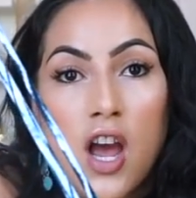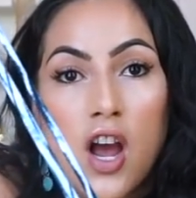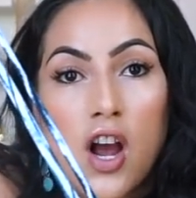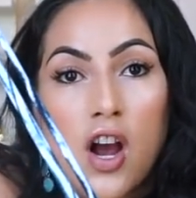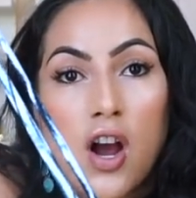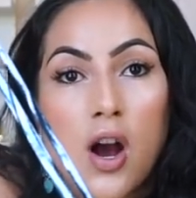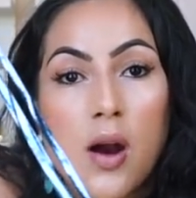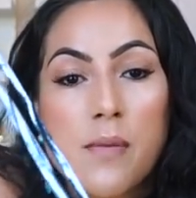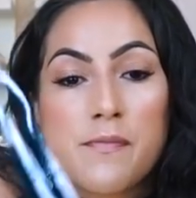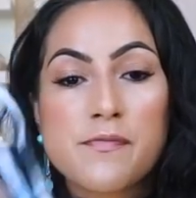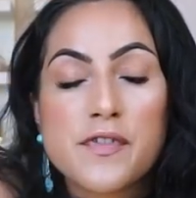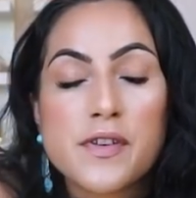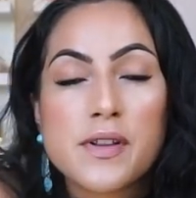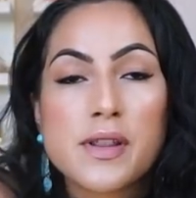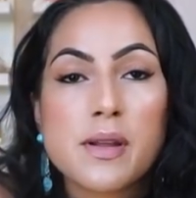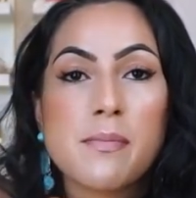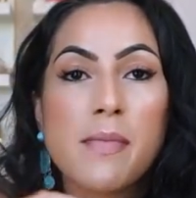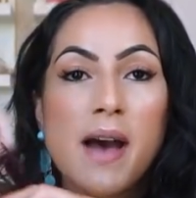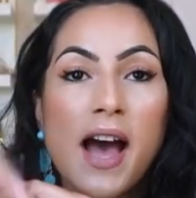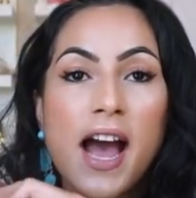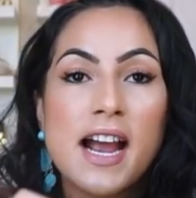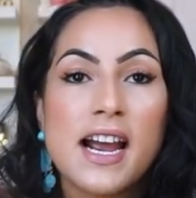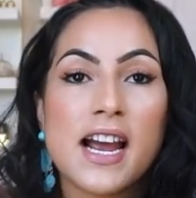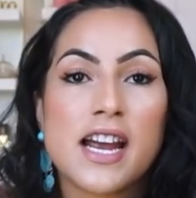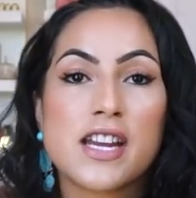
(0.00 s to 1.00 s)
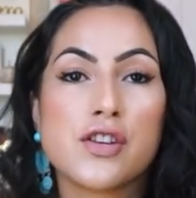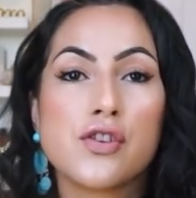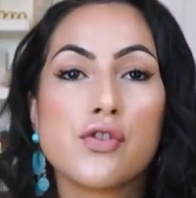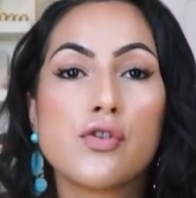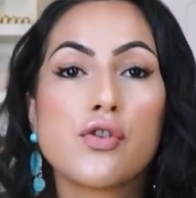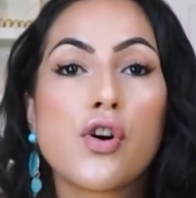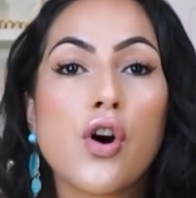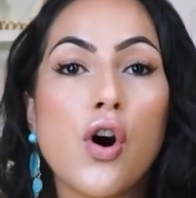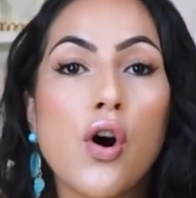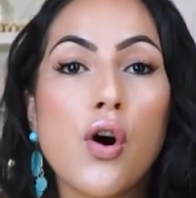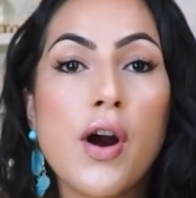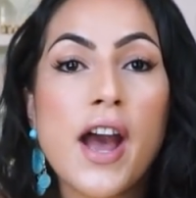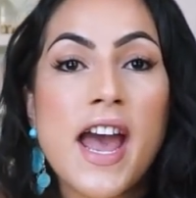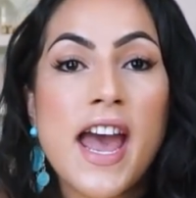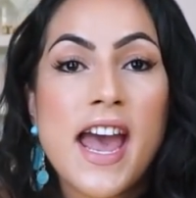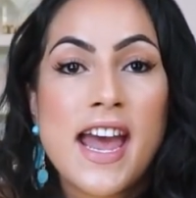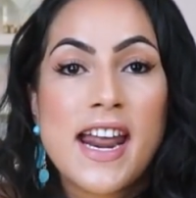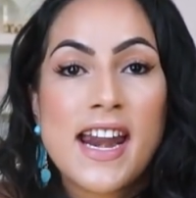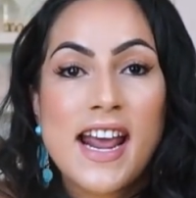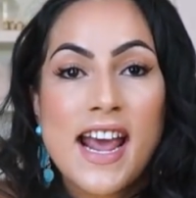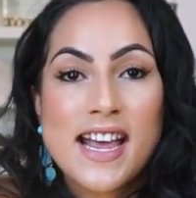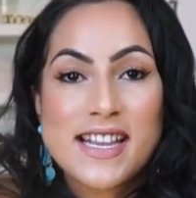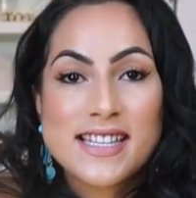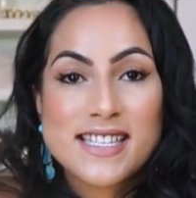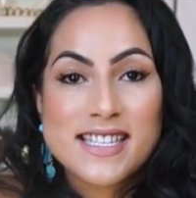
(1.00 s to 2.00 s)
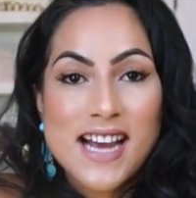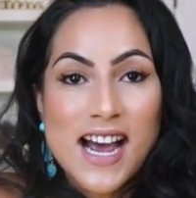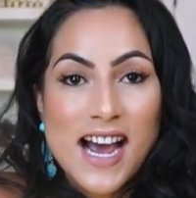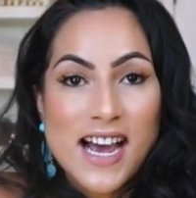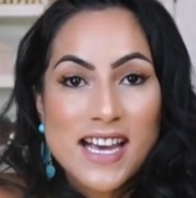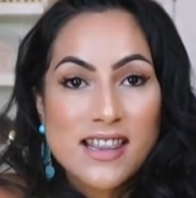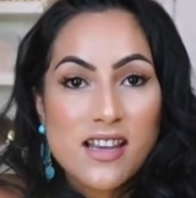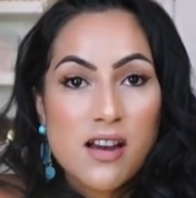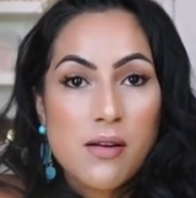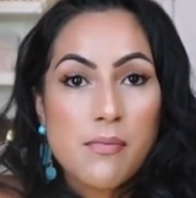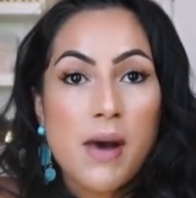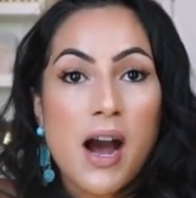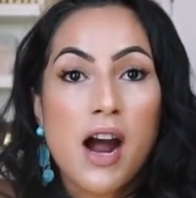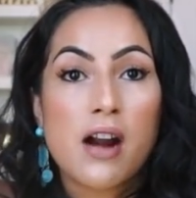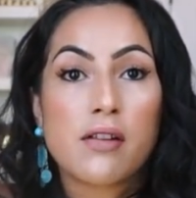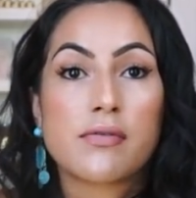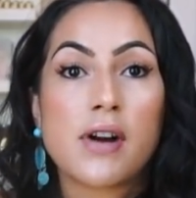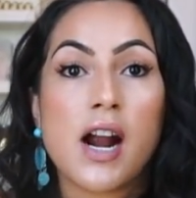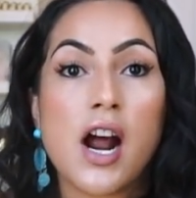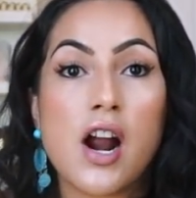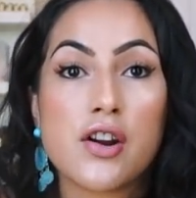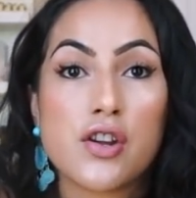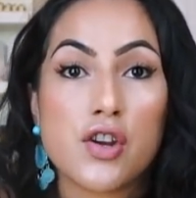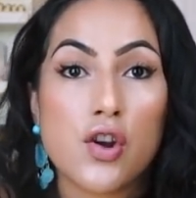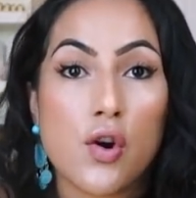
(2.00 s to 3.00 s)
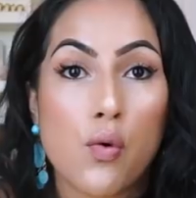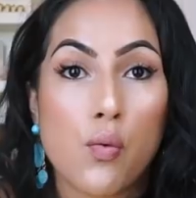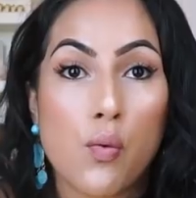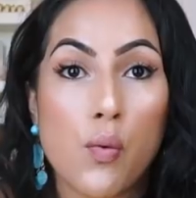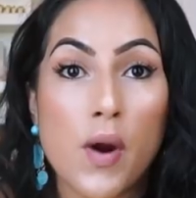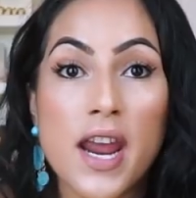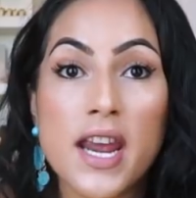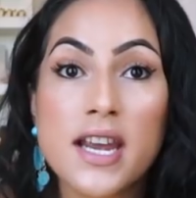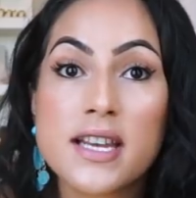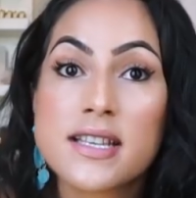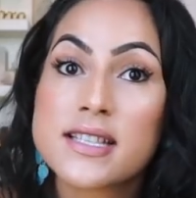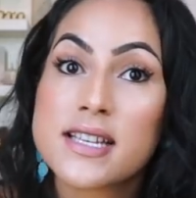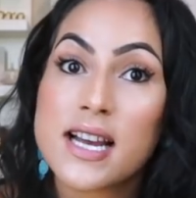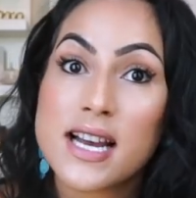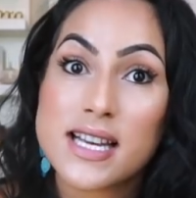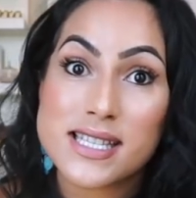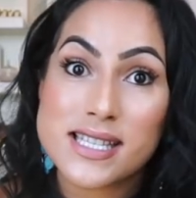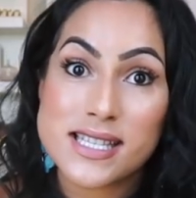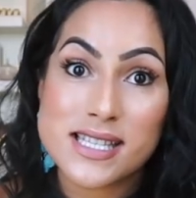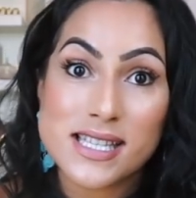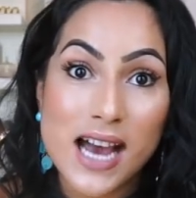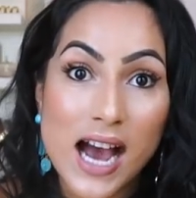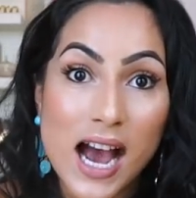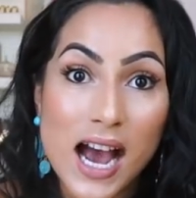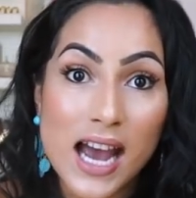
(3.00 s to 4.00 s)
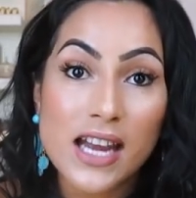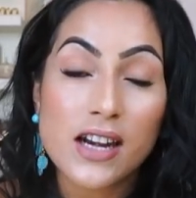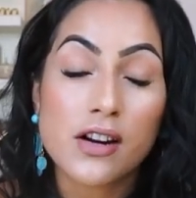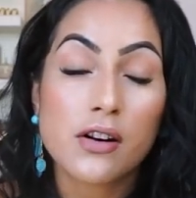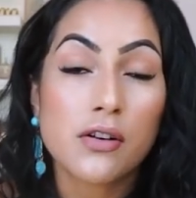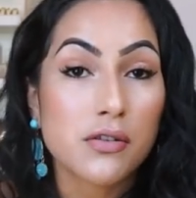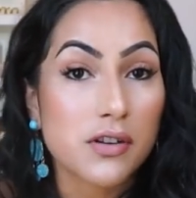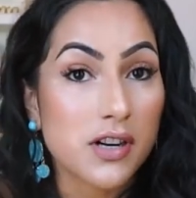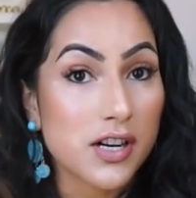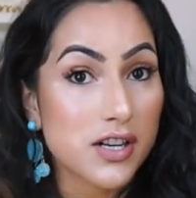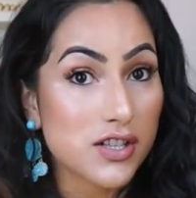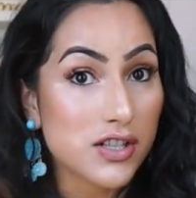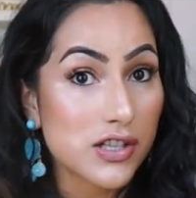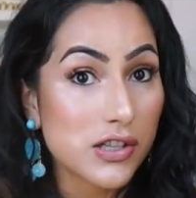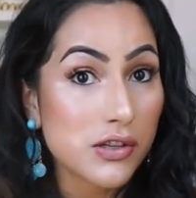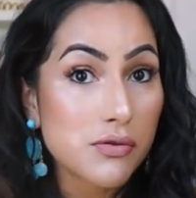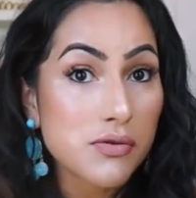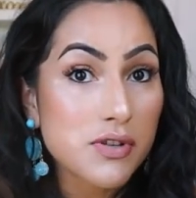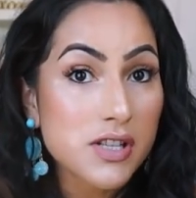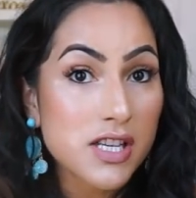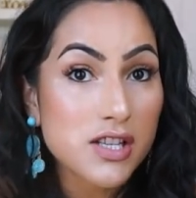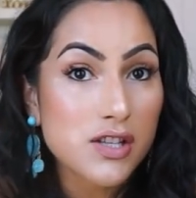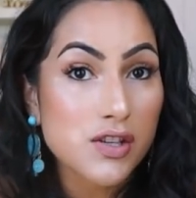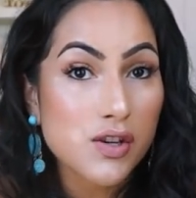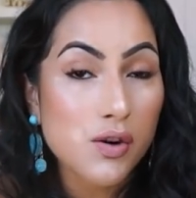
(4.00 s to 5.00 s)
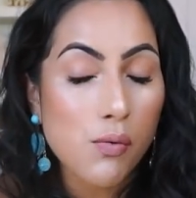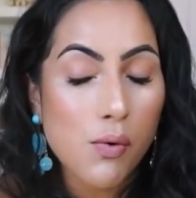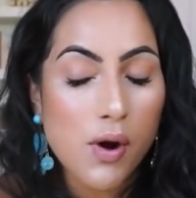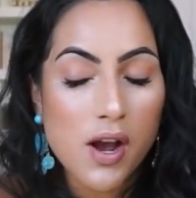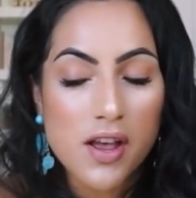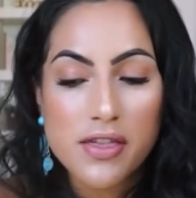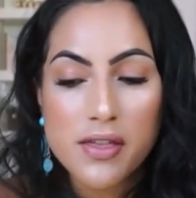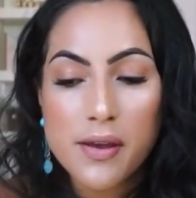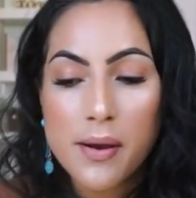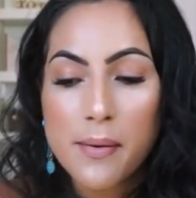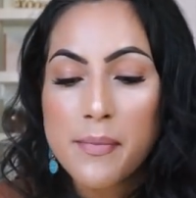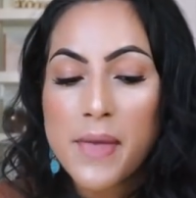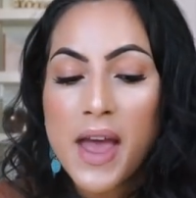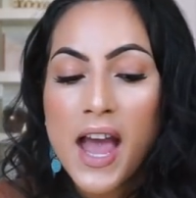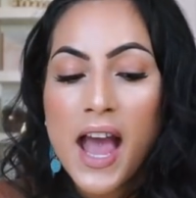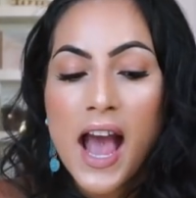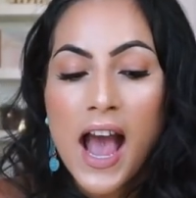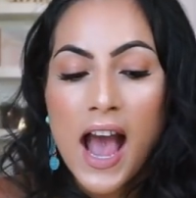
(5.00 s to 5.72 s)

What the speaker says: come from the back and you go ahead and tie them around your waist as tight or as loose as you want them.